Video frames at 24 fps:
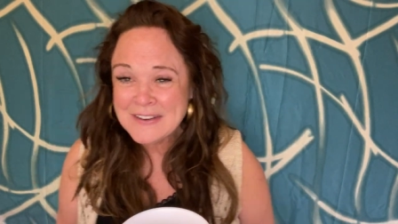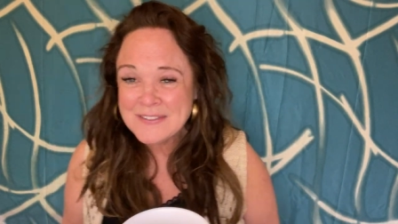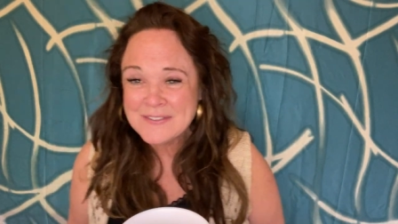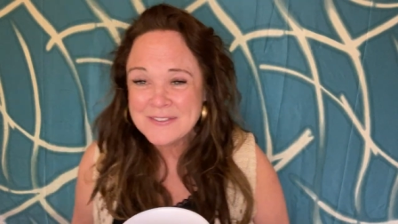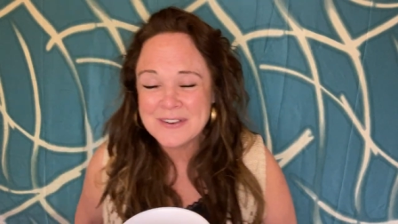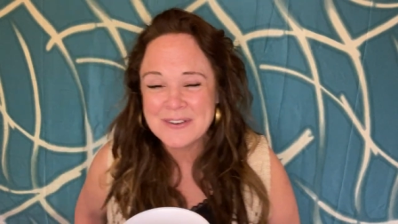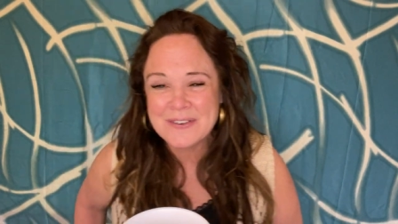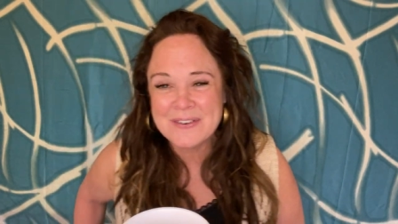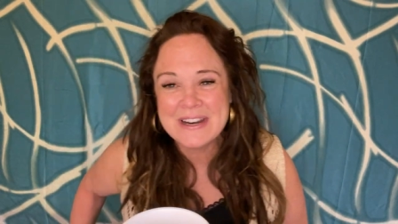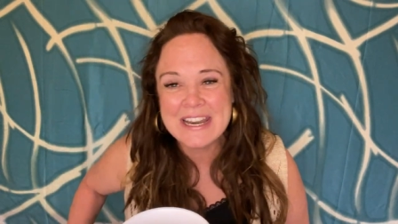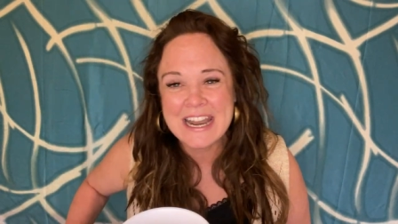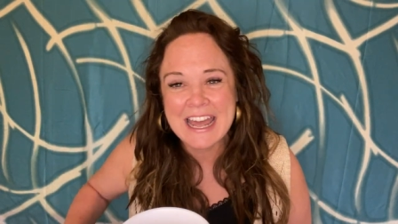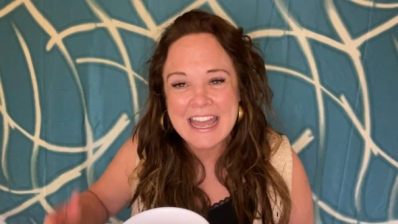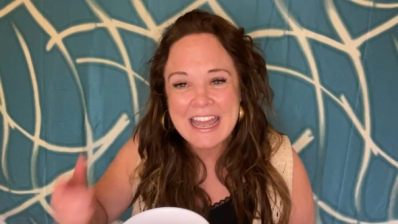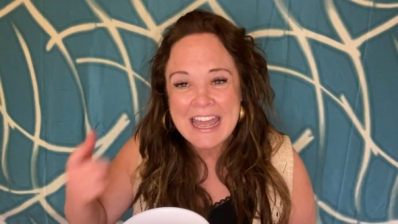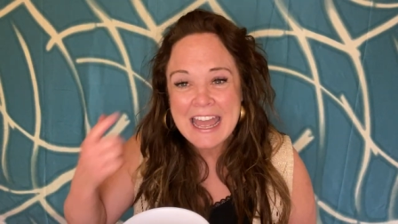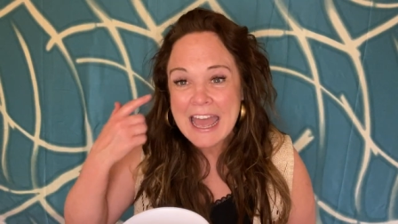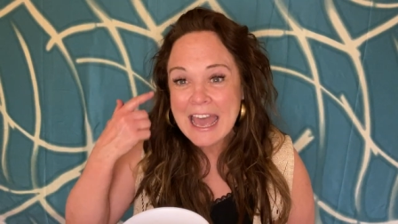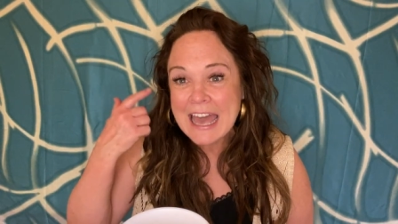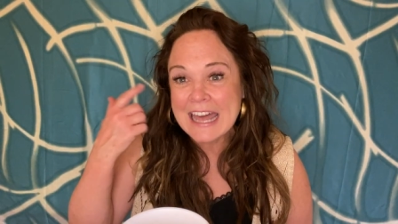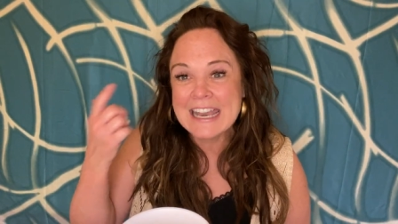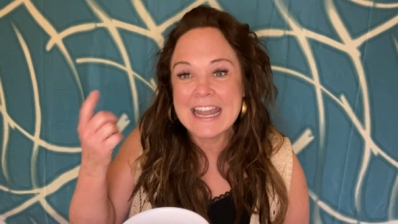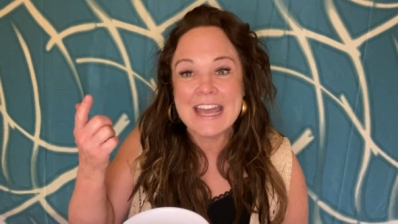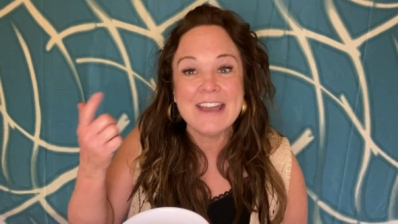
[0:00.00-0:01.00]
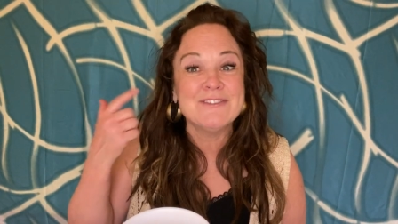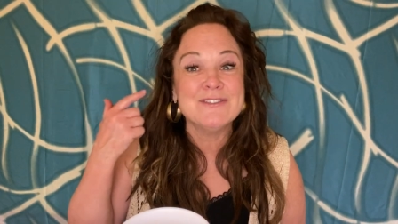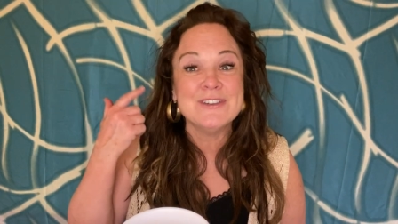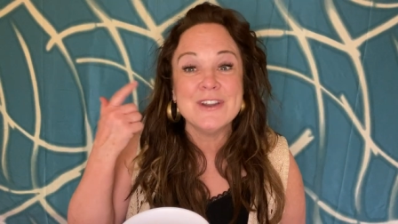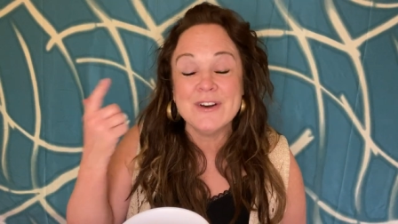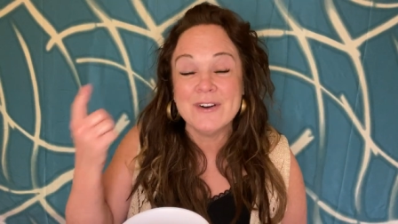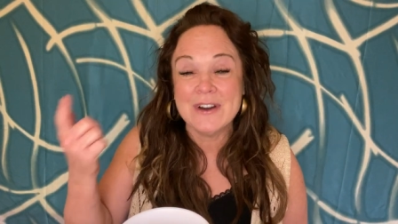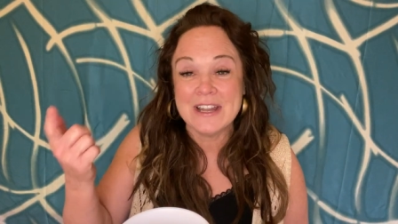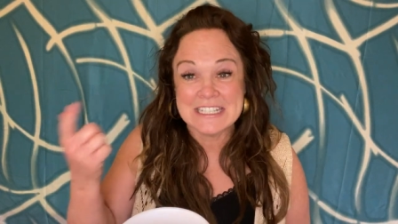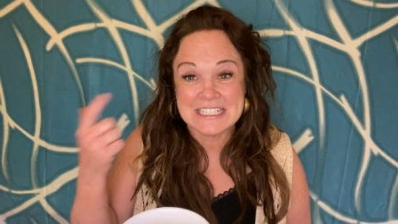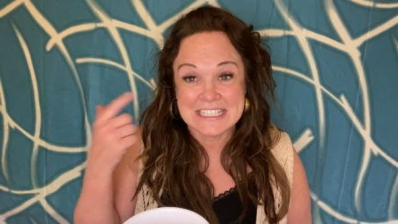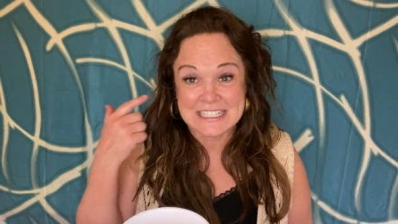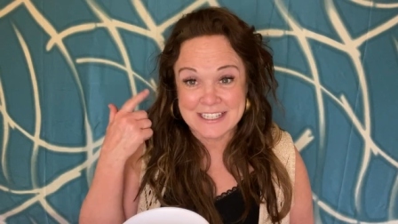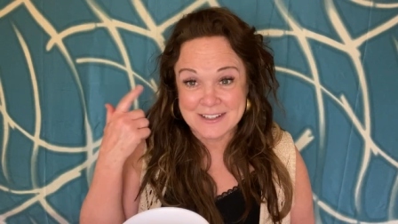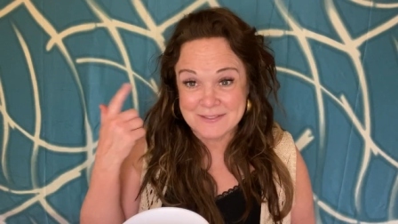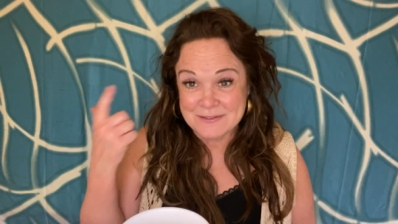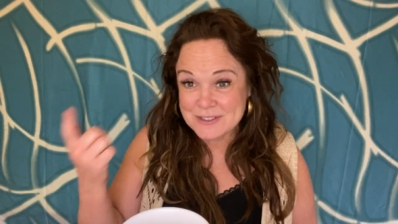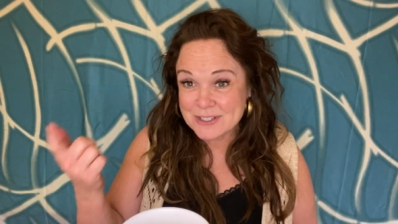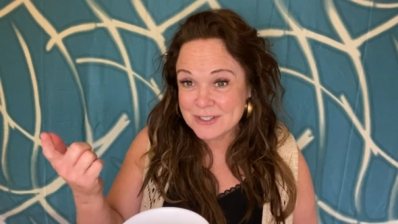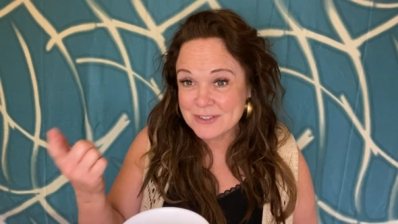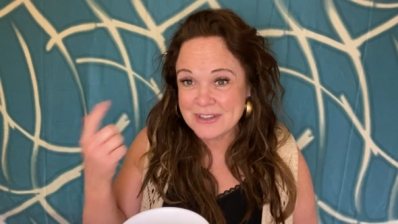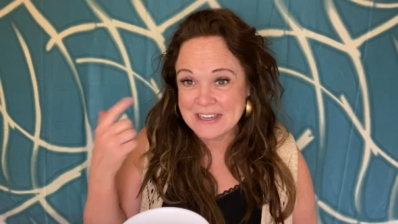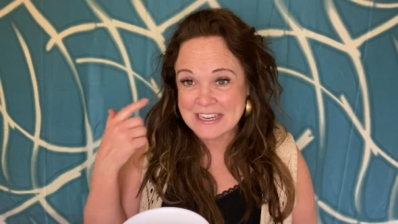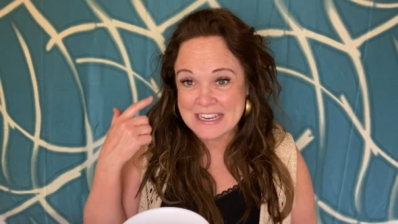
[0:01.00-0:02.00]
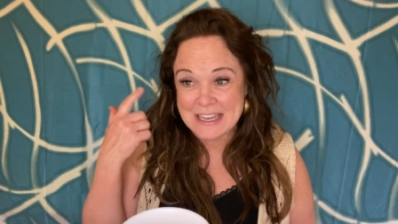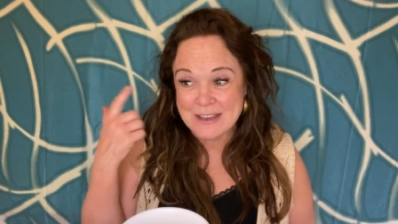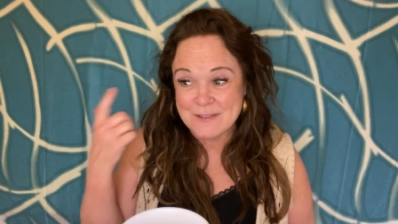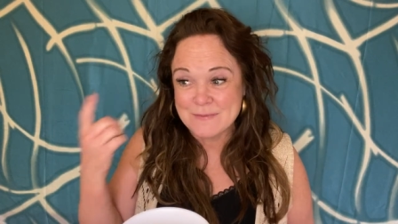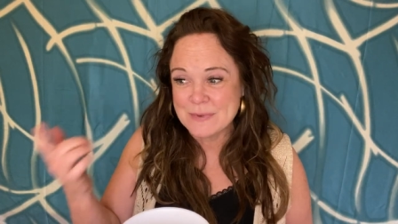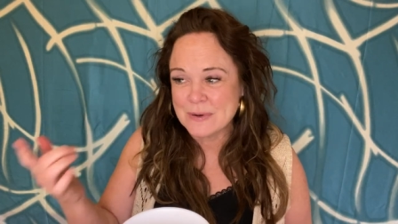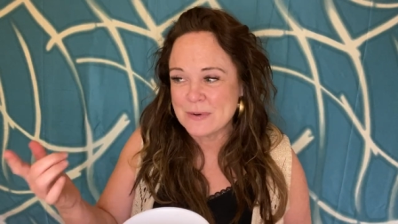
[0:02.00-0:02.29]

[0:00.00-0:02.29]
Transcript: but when I, and I have no idea I'm doing it,